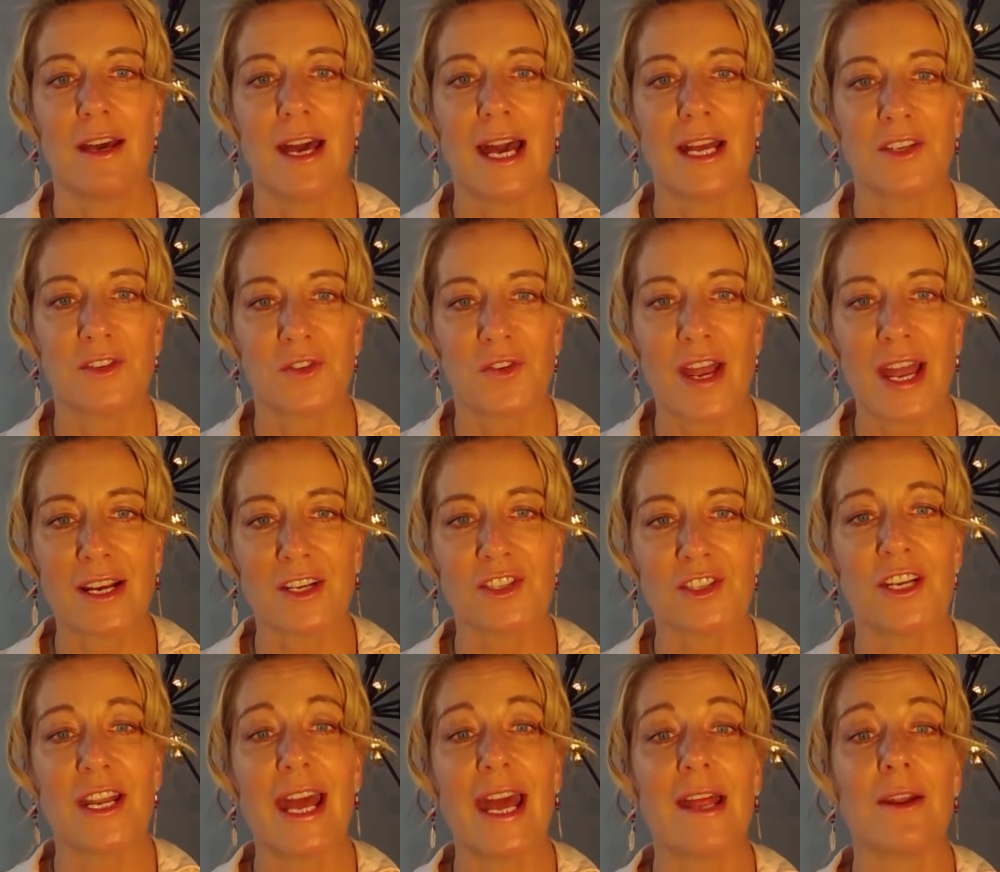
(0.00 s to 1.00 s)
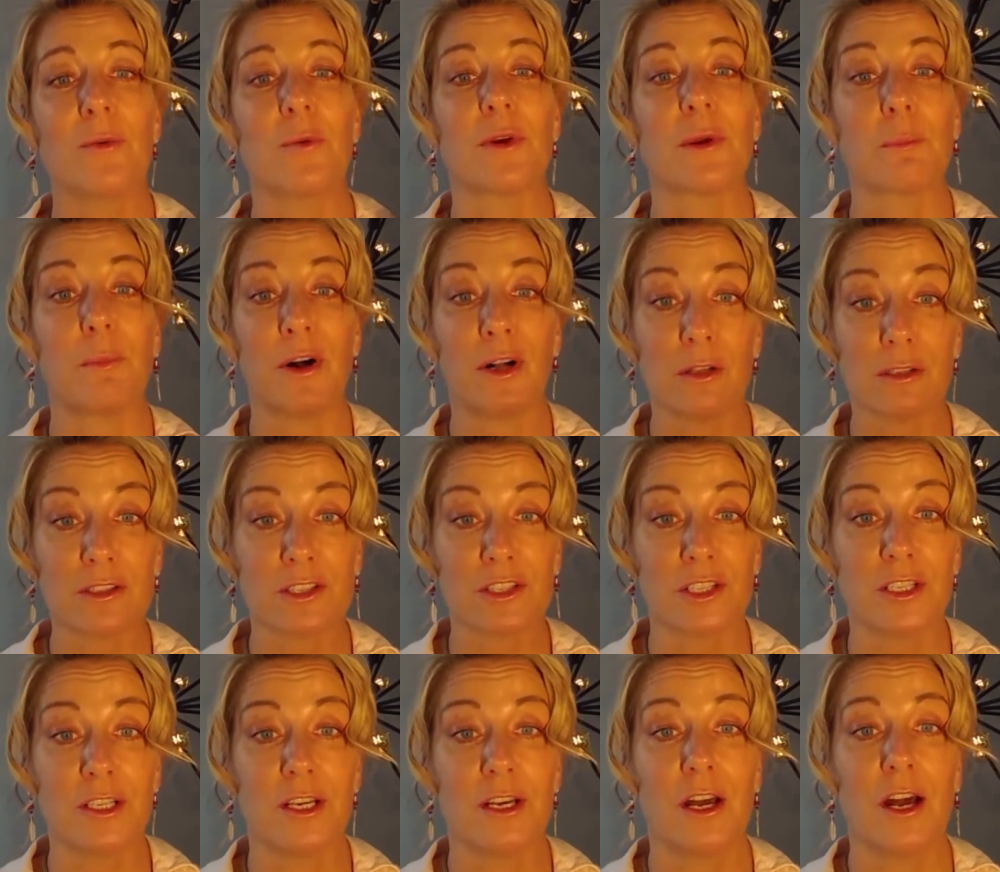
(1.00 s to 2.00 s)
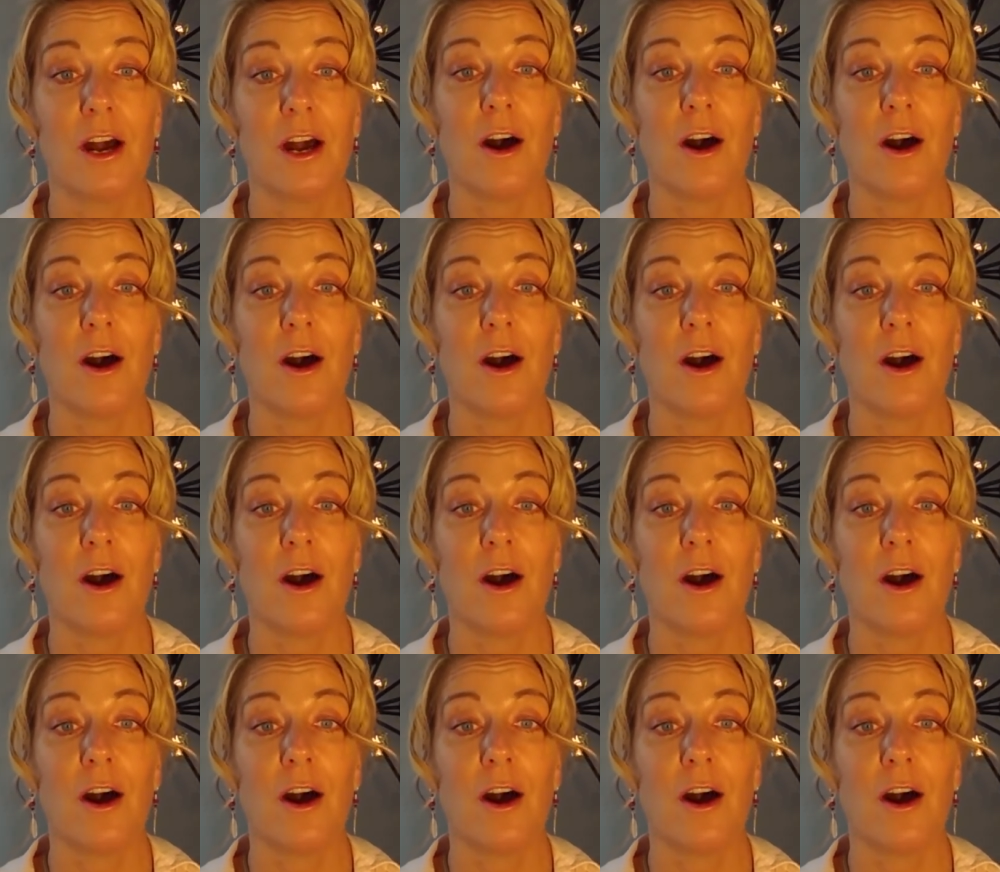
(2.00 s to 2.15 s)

Attraction and repulsion